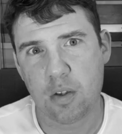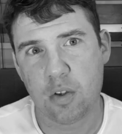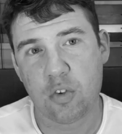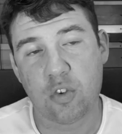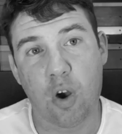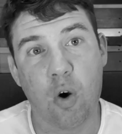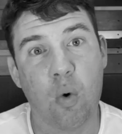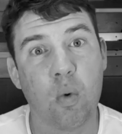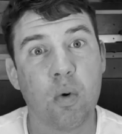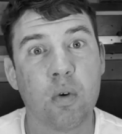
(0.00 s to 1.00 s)

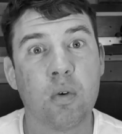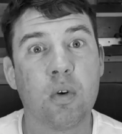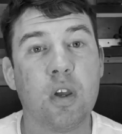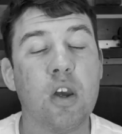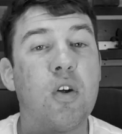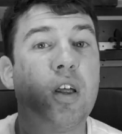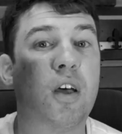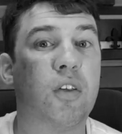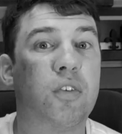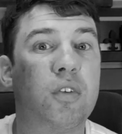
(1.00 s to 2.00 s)
So here it
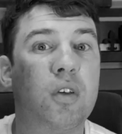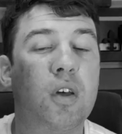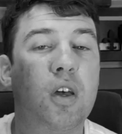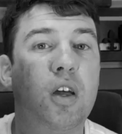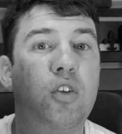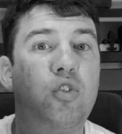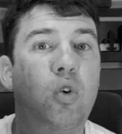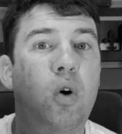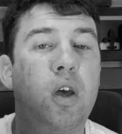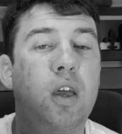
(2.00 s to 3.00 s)
is.
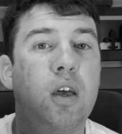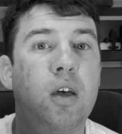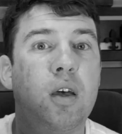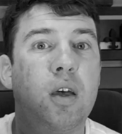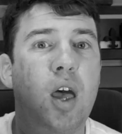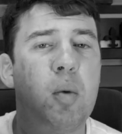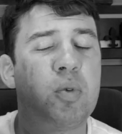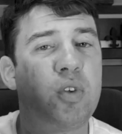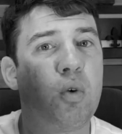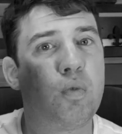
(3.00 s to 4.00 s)
Enjoy
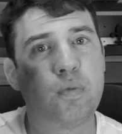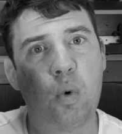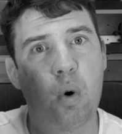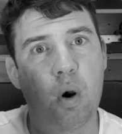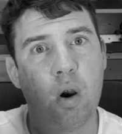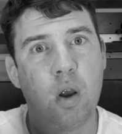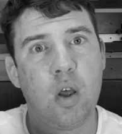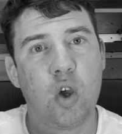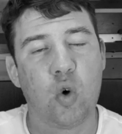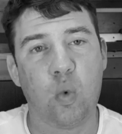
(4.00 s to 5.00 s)
episode 4,
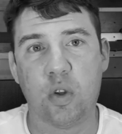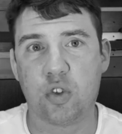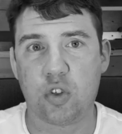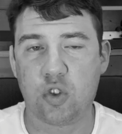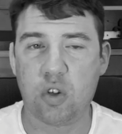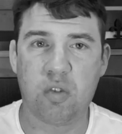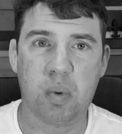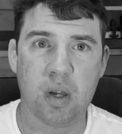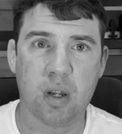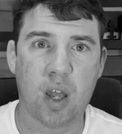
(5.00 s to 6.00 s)
which should have
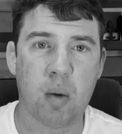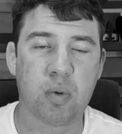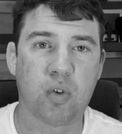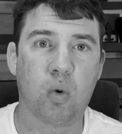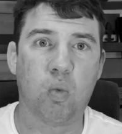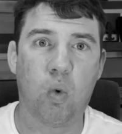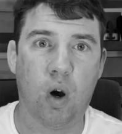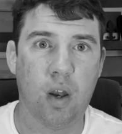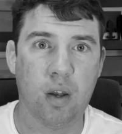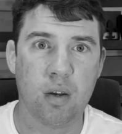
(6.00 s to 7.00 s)
been episode
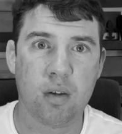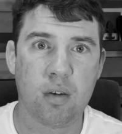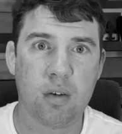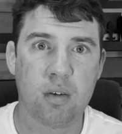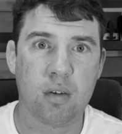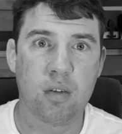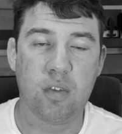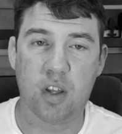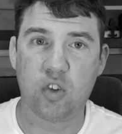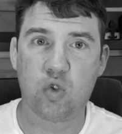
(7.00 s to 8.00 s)
1,
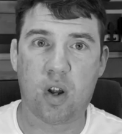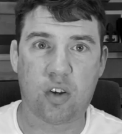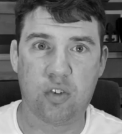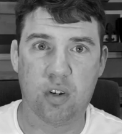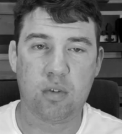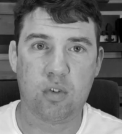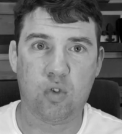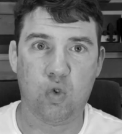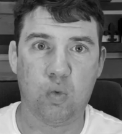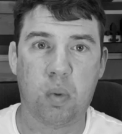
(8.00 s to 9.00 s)
the introduction
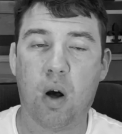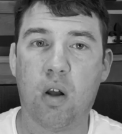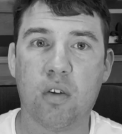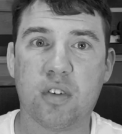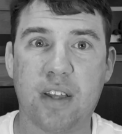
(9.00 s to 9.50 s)
to Paul's